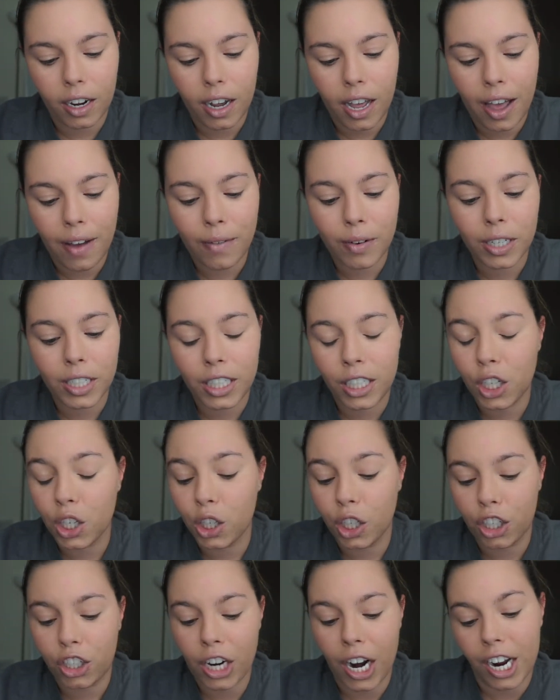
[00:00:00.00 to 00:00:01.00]
every
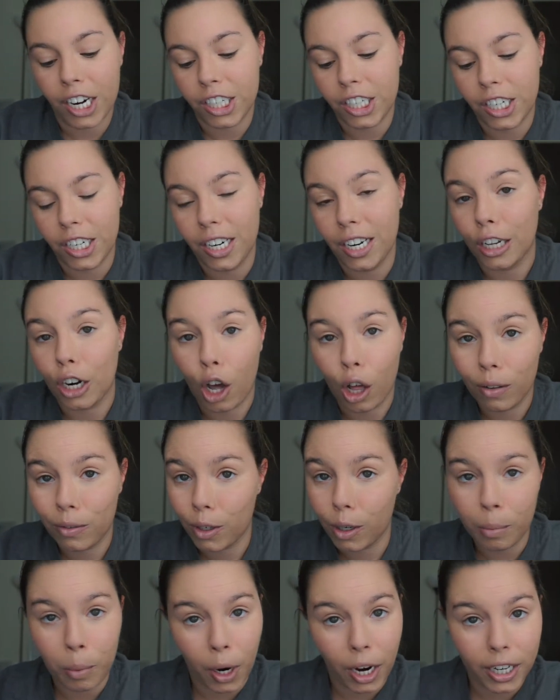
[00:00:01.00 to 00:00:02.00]
single attraction in all
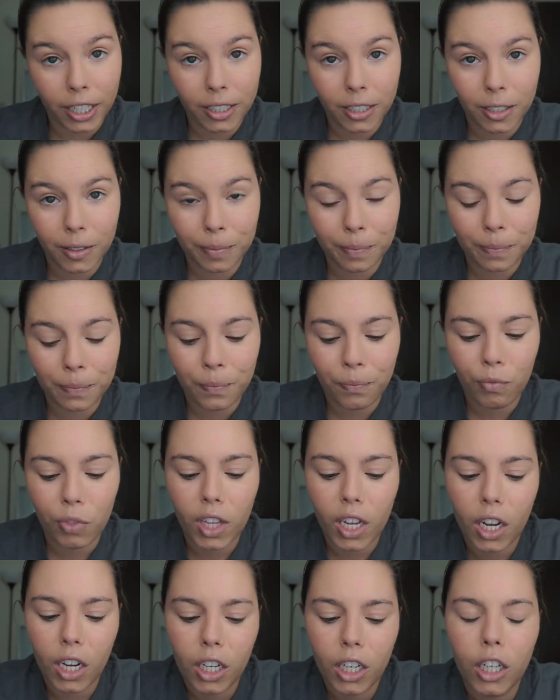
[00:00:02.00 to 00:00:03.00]
4 parks.
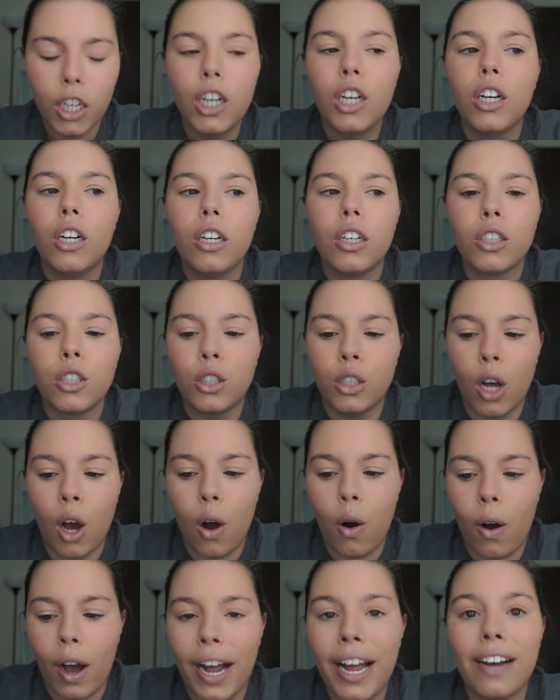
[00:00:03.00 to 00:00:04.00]
So
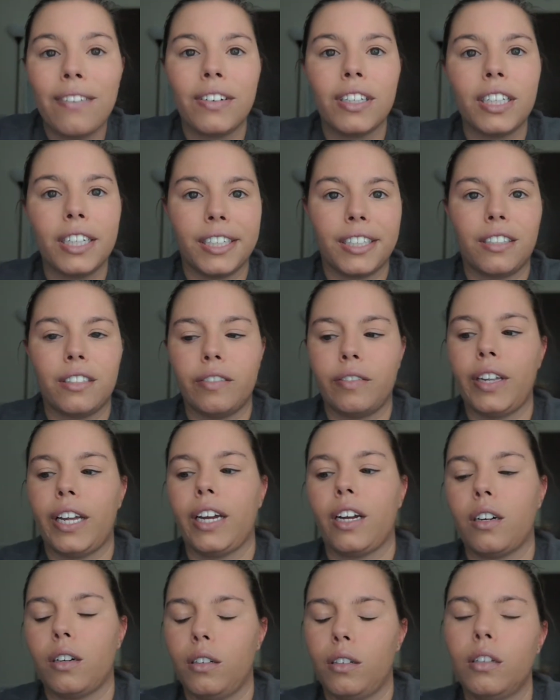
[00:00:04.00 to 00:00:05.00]
I have a list of
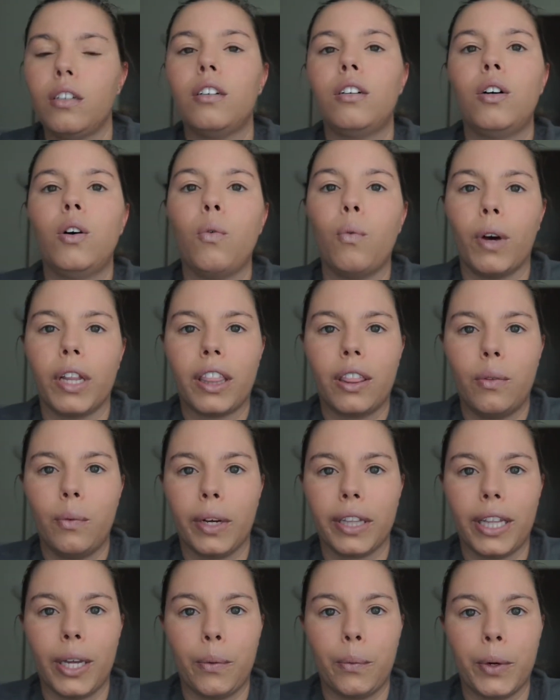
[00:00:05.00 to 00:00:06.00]
like
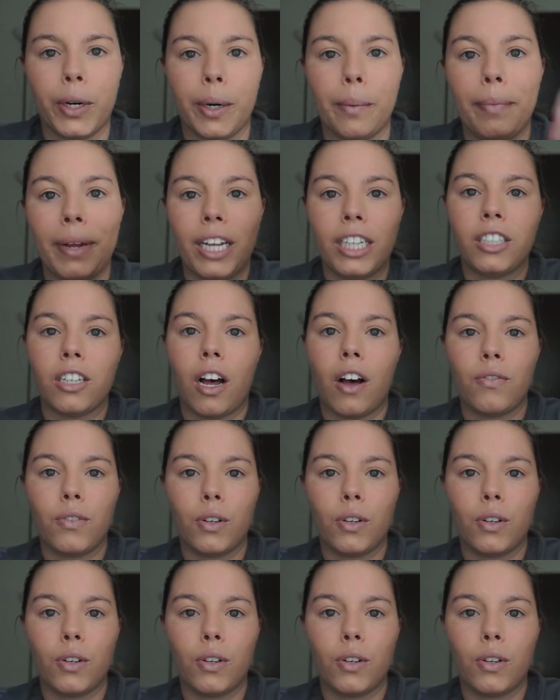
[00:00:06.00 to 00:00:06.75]
what they were based off